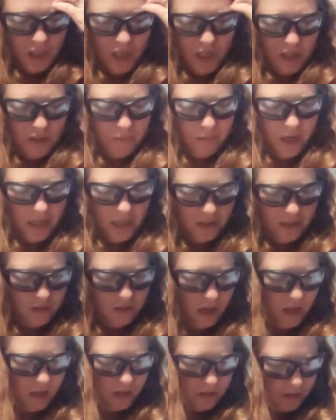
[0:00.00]
And my
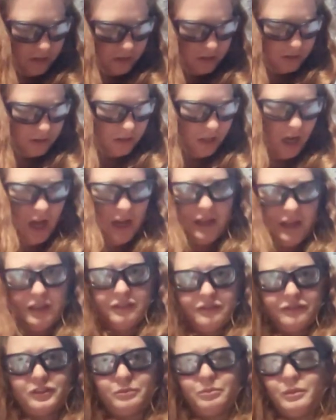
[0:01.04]
daughter got
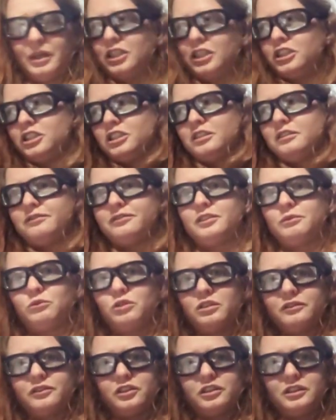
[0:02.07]
information from
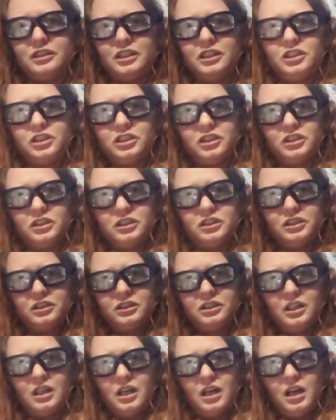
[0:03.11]
one of her teachers
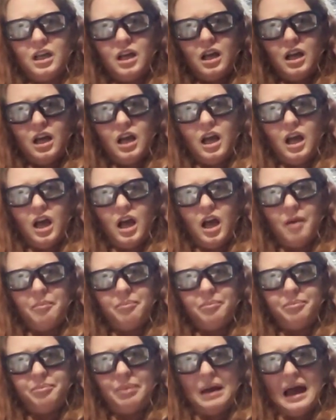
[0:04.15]

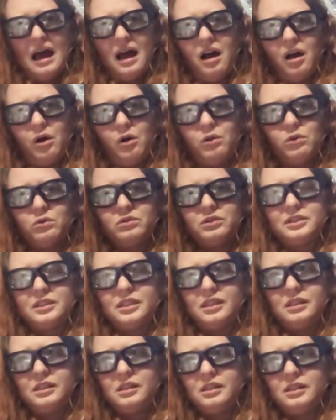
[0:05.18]
about
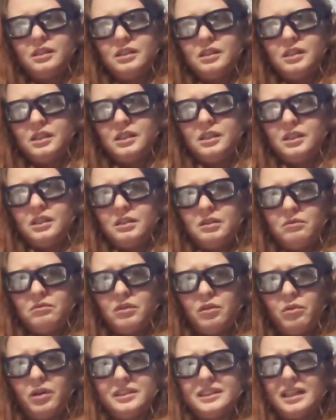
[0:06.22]

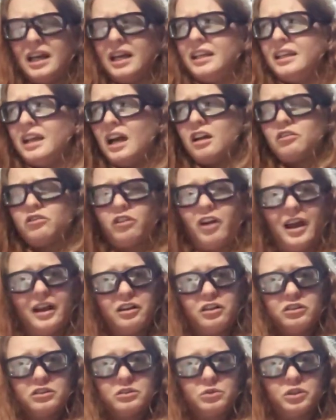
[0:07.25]
what was it, a young
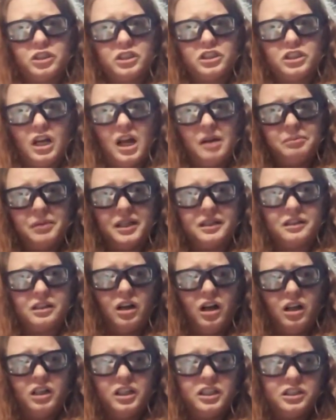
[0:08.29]
writers workshop at the
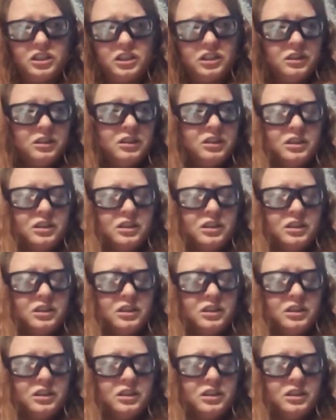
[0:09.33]
college.